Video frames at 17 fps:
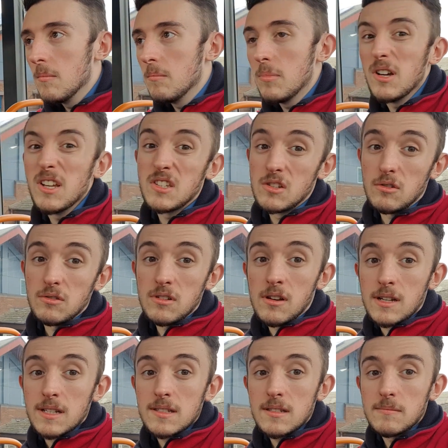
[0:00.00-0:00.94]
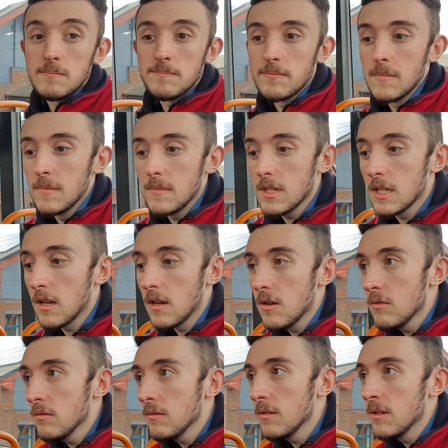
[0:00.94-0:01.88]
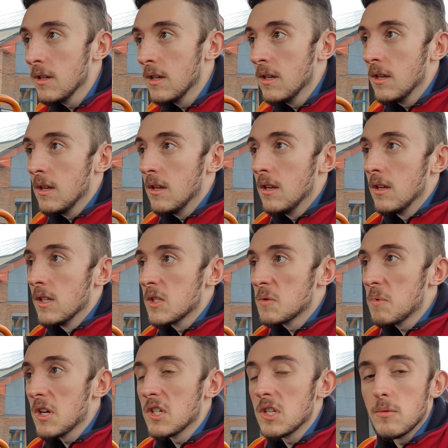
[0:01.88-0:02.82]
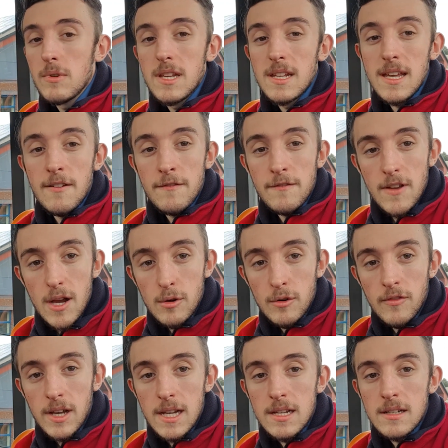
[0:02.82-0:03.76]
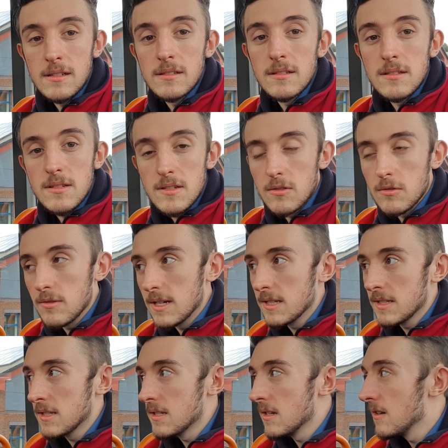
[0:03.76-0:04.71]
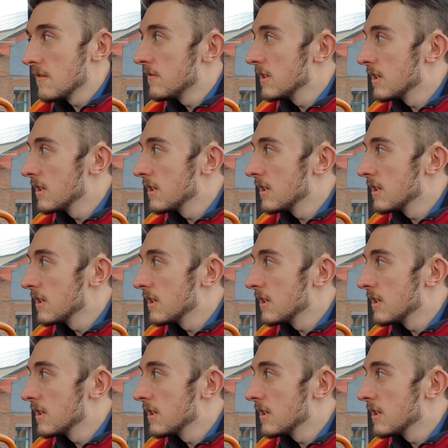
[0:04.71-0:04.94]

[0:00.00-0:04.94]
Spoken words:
But it's not nice, you know, especially when you get fare evaders and all that stuff.